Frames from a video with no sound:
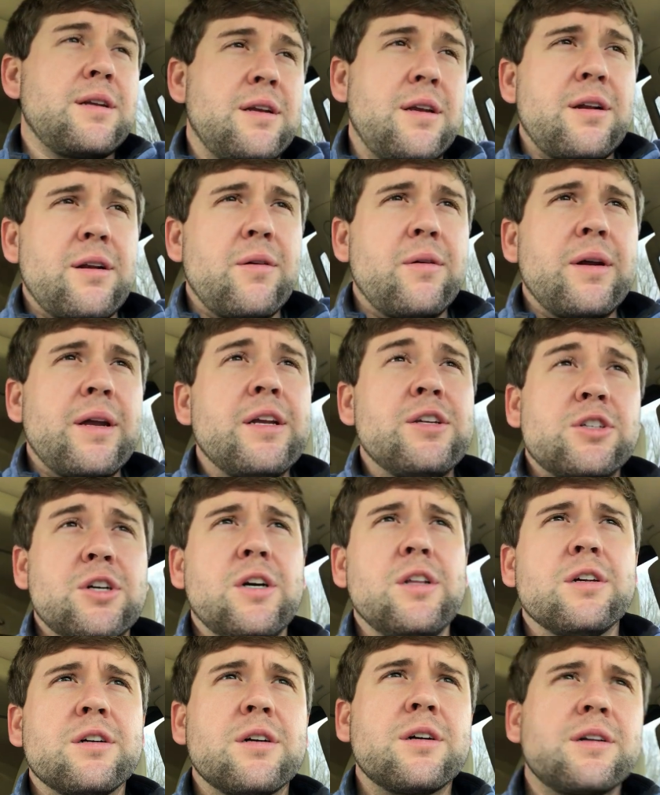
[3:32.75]
you know each
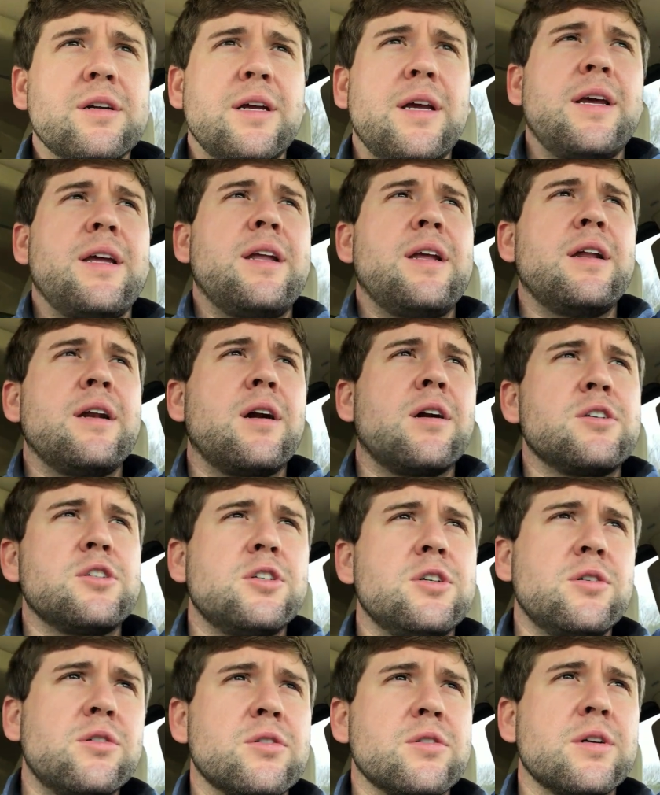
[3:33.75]
other and, and our
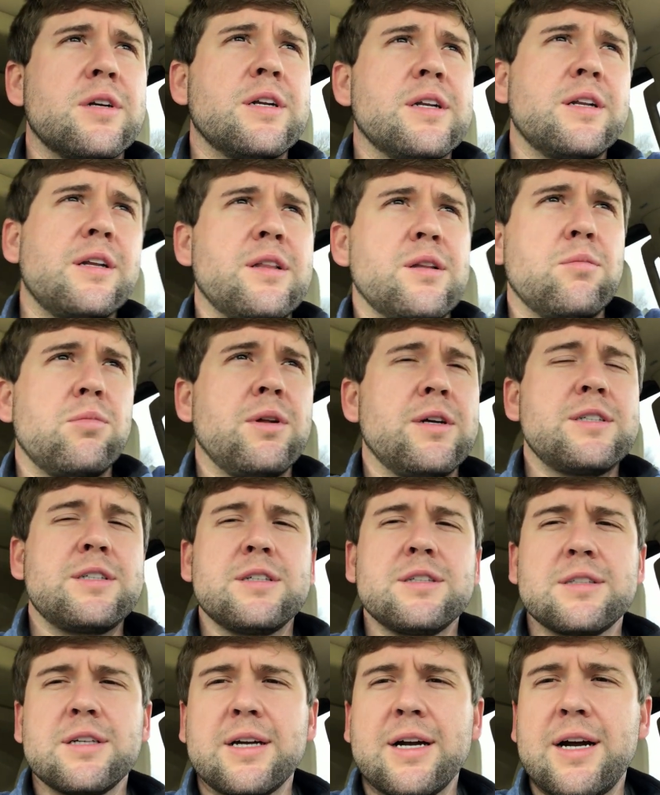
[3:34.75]
children and, and, the
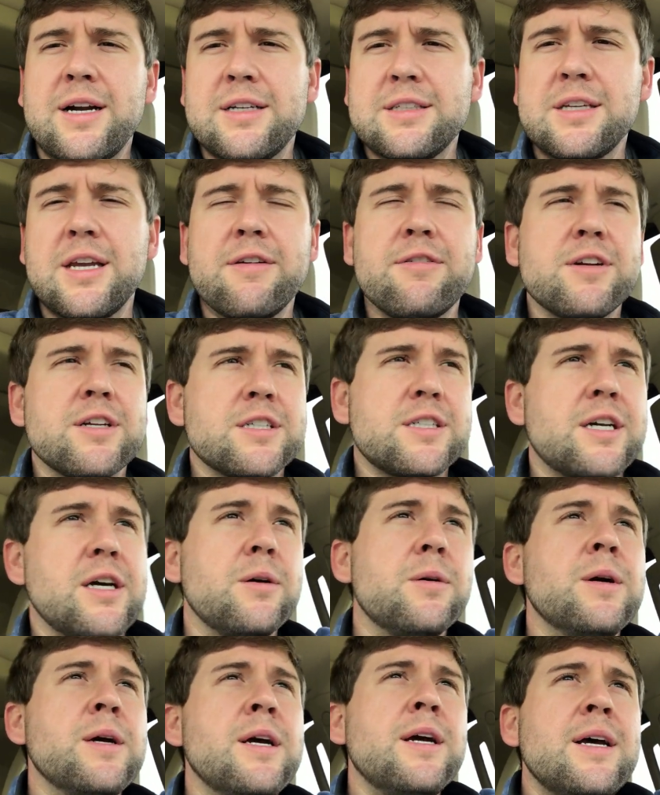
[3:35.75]
blessings that God has given us
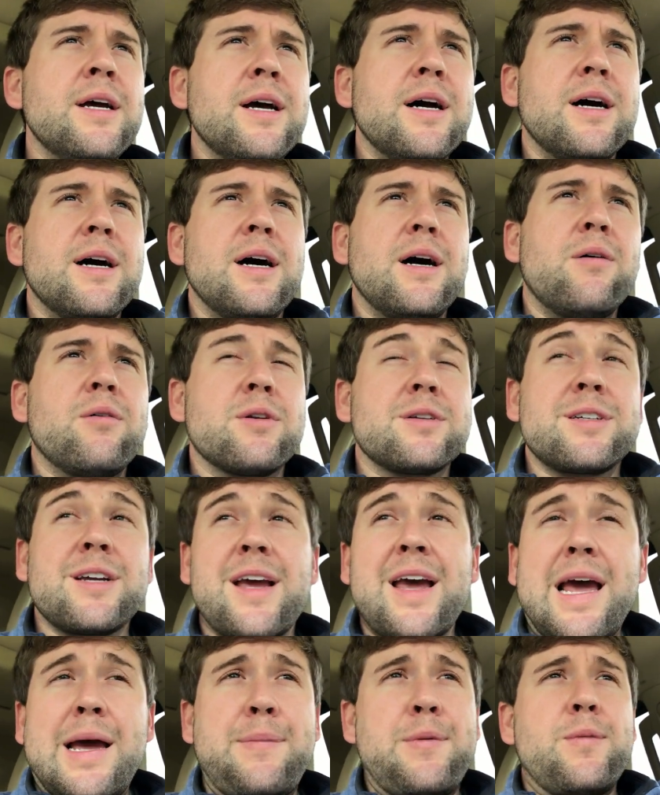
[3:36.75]
so uh, I want to
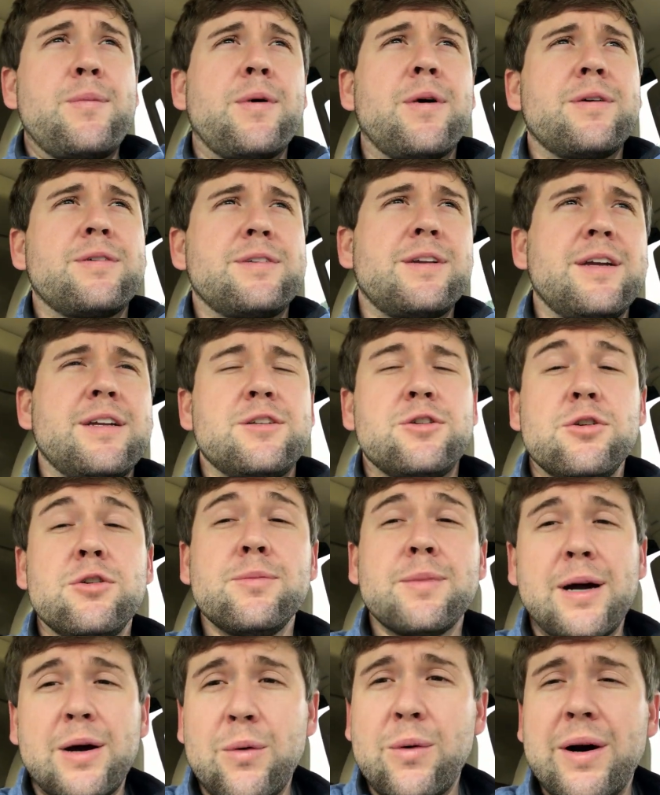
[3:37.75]
say happy birthday
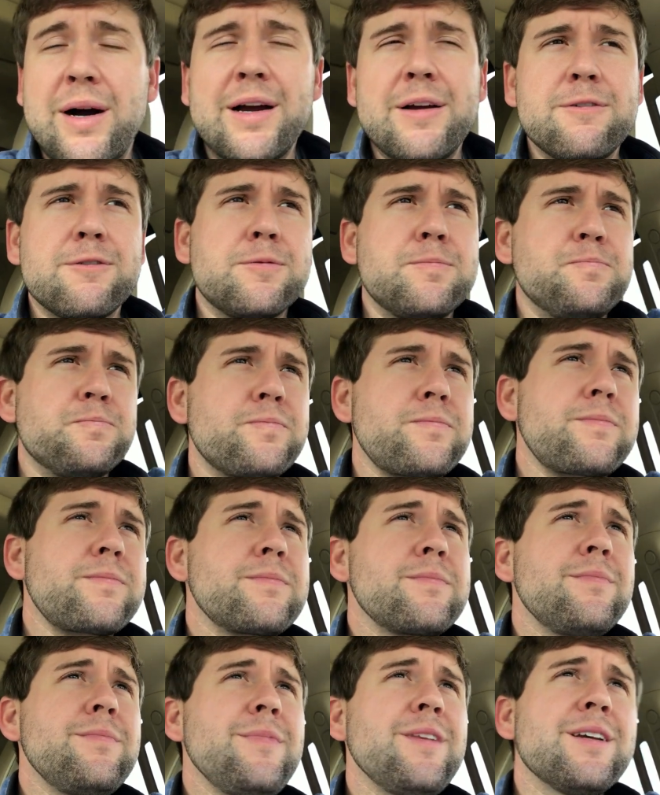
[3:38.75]
to my wife
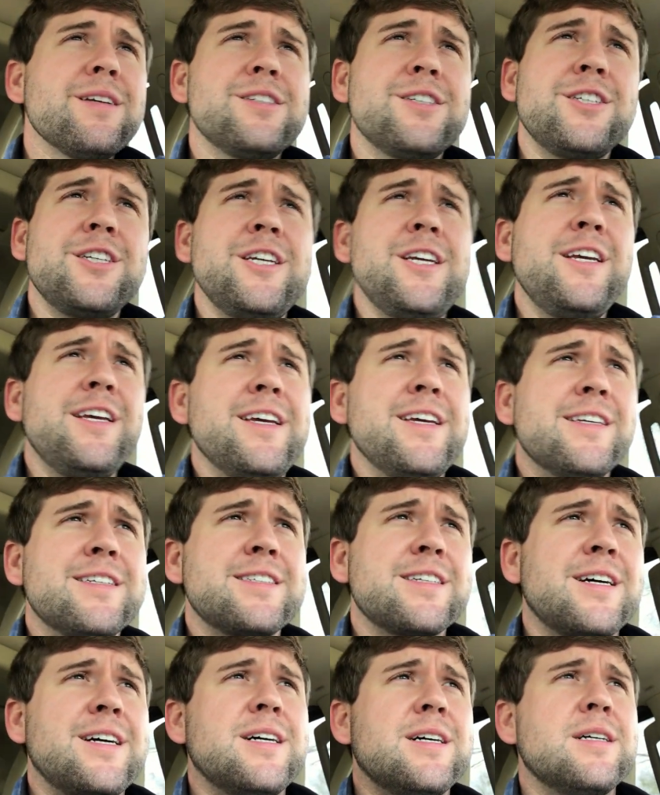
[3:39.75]
she
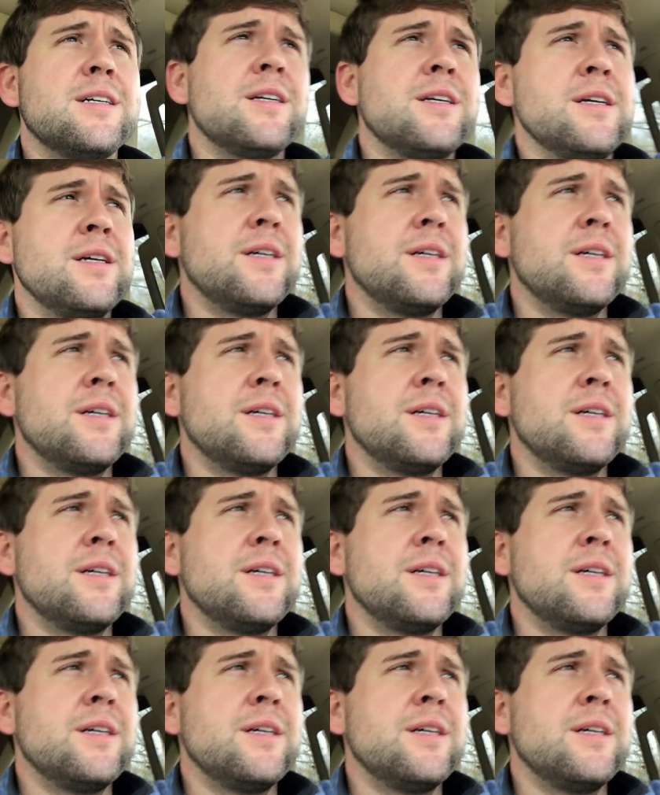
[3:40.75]
is uh